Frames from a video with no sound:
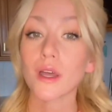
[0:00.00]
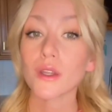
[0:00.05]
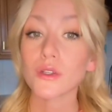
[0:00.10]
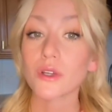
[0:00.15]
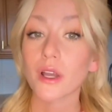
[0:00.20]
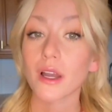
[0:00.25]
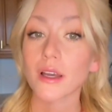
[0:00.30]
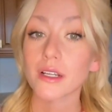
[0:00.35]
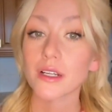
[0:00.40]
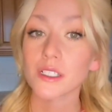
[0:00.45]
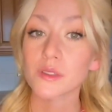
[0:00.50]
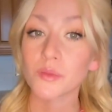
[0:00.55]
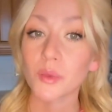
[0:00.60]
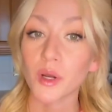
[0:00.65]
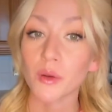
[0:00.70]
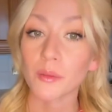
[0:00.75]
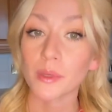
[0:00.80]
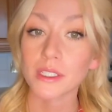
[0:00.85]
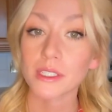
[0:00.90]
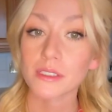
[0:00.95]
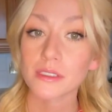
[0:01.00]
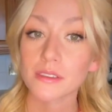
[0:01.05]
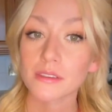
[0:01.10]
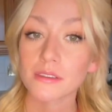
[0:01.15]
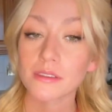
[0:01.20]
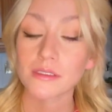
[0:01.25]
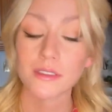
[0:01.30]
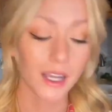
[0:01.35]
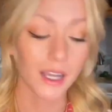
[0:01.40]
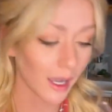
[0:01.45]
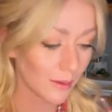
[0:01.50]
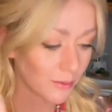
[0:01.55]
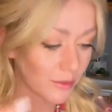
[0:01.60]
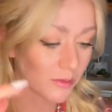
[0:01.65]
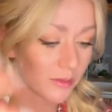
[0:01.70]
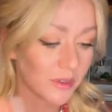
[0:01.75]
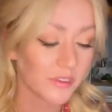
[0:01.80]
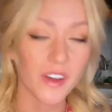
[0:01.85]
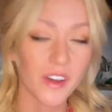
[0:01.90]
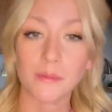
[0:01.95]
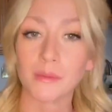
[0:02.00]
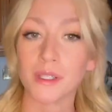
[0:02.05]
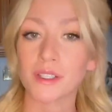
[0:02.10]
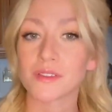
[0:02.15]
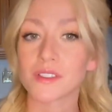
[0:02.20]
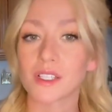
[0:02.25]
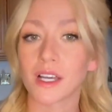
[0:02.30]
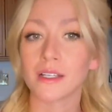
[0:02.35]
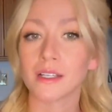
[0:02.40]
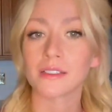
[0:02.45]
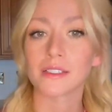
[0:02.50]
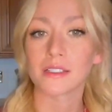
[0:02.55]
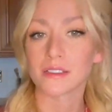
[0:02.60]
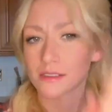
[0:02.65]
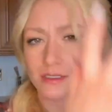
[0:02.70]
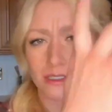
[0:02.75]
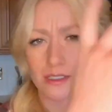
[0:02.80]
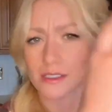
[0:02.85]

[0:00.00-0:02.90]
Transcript: try an experiment? I come from a family of scientists.